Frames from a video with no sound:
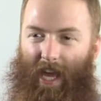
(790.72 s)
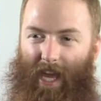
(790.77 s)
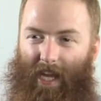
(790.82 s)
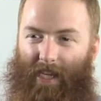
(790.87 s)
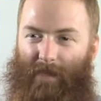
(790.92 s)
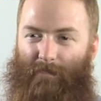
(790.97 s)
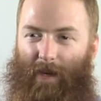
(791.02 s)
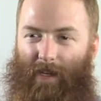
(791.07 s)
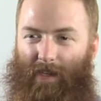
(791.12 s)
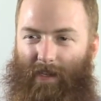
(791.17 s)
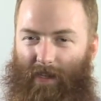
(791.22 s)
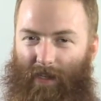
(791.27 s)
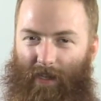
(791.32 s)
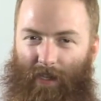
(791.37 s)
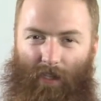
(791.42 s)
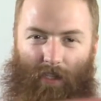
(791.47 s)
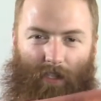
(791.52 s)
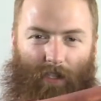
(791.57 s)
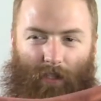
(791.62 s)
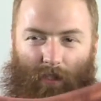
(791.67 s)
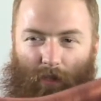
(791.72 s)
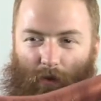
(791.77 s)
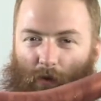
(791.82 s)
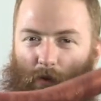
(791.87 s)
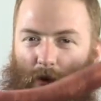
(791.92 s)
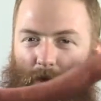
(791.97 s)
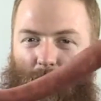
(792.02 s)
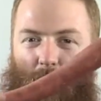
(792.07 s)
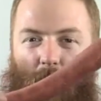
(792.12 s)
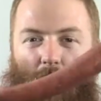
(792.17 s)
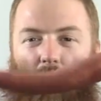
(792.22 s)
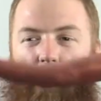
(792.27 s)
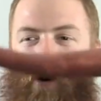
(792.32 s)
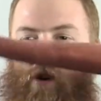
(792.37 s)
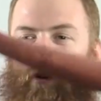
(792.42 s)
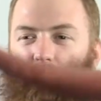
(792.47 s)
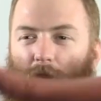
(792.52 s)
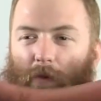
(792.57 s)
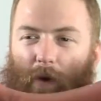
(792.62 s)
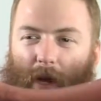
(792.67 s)
It's meant to just squirm
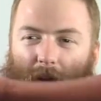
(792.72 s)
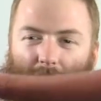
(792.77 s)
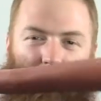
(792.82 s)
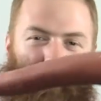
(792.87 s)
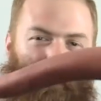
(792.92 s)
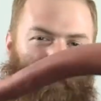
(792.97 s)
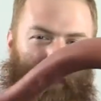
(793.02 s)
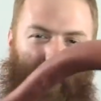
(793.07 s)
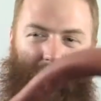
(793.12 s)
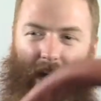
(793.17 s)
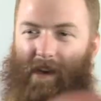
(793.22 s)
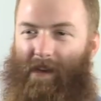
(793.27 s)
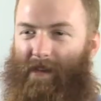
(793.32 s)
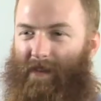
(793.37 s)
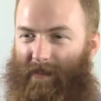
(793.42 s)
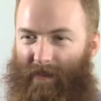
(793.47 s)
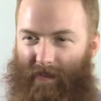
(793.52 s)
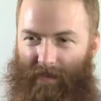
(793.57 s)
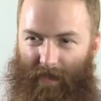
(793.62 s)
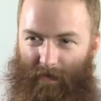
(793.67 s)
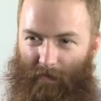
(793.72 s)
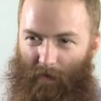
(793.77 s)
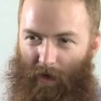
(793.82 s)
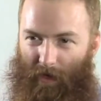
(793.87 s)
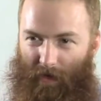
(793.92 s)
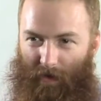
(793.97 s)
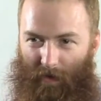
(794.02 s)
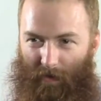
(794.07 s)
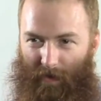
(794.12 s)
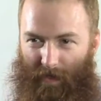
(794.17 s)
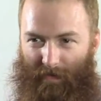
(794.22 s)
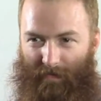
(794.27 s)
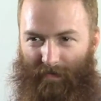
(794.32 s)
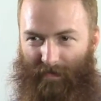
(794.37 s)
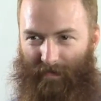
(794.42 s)
all the way up past the sigmoid colon.